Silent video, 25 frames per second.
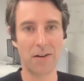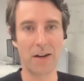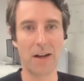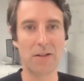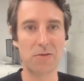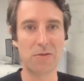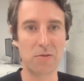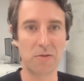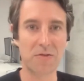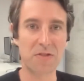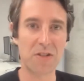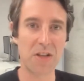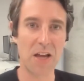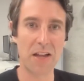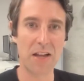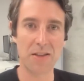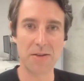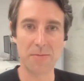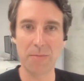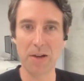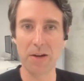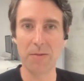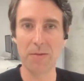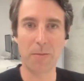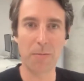as we've said, the
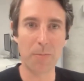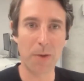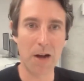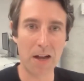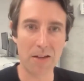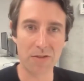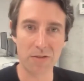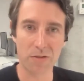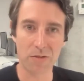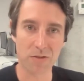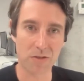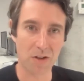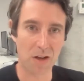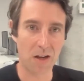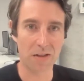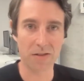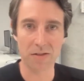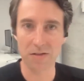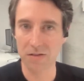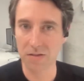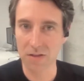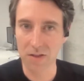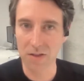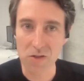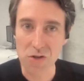minimum parcel
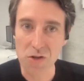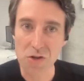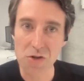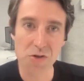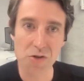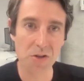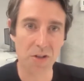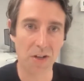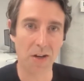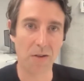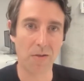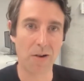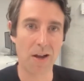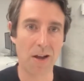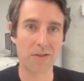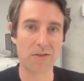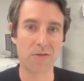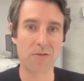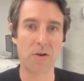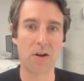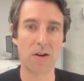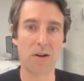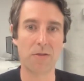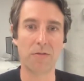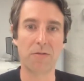size is usually around
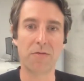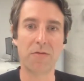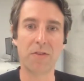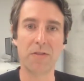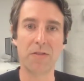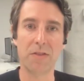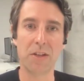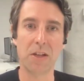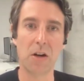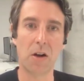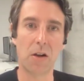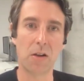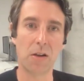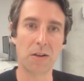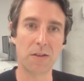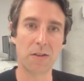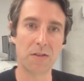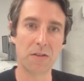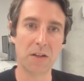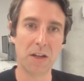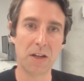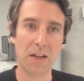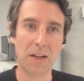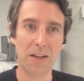$250.